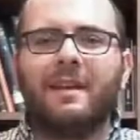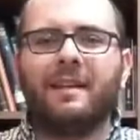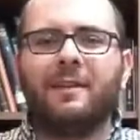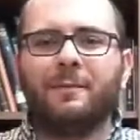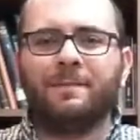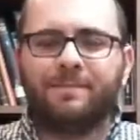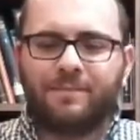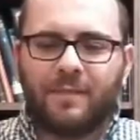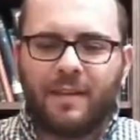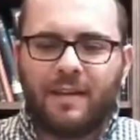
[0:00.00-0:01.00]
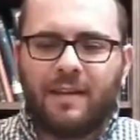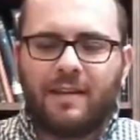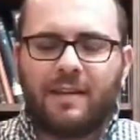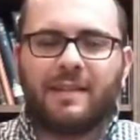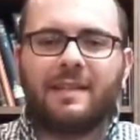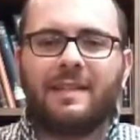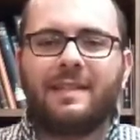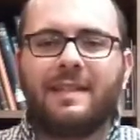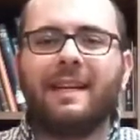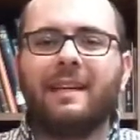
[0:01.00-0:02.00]
Hello. This is the
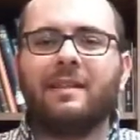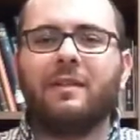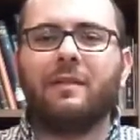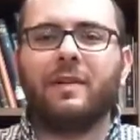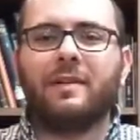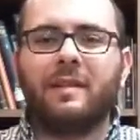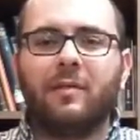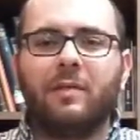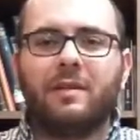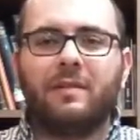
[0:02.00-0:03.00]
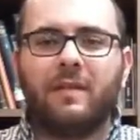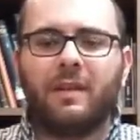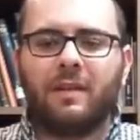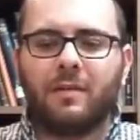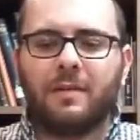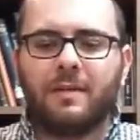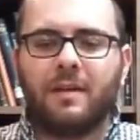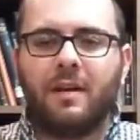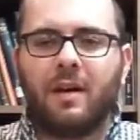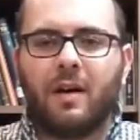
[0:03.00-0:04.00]
second of our series of videos
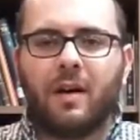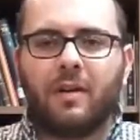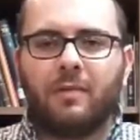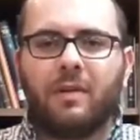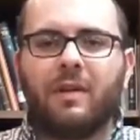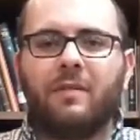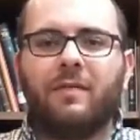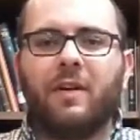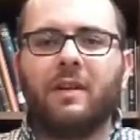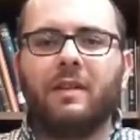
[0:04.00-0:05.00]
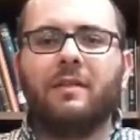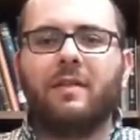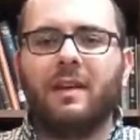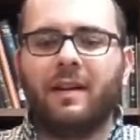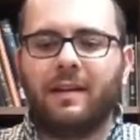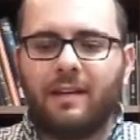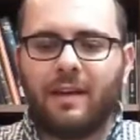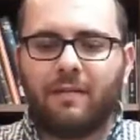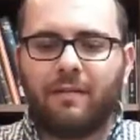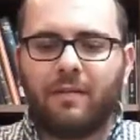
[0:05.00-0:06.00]
honoring the fallen of the
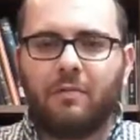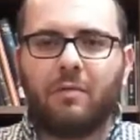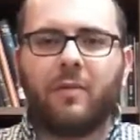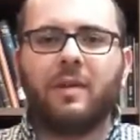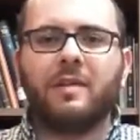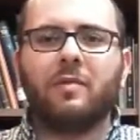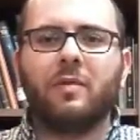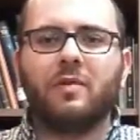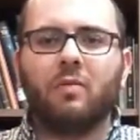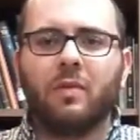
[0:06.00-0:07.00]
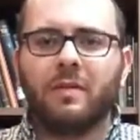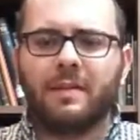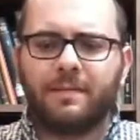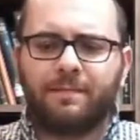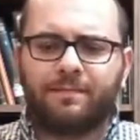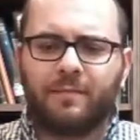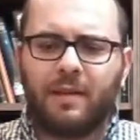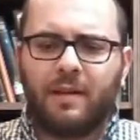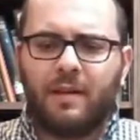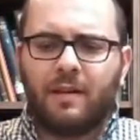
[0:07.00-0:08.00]
IDF throughout Israel's wars.
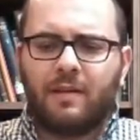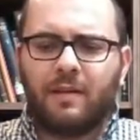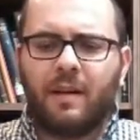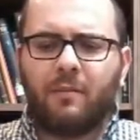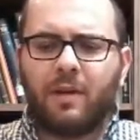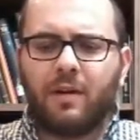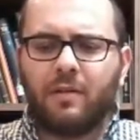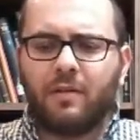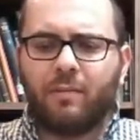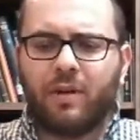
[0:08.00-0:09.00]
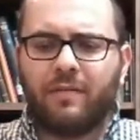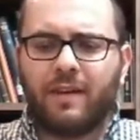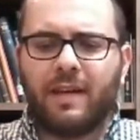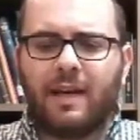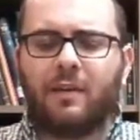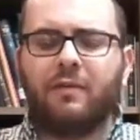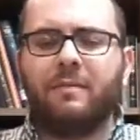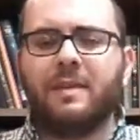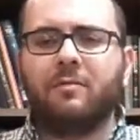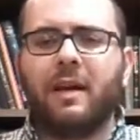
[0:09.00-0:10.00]
Today we honor Private Yaakov
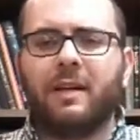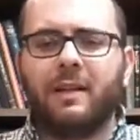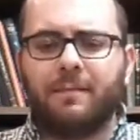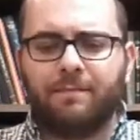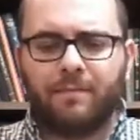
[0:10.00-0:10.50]
Mizrachi.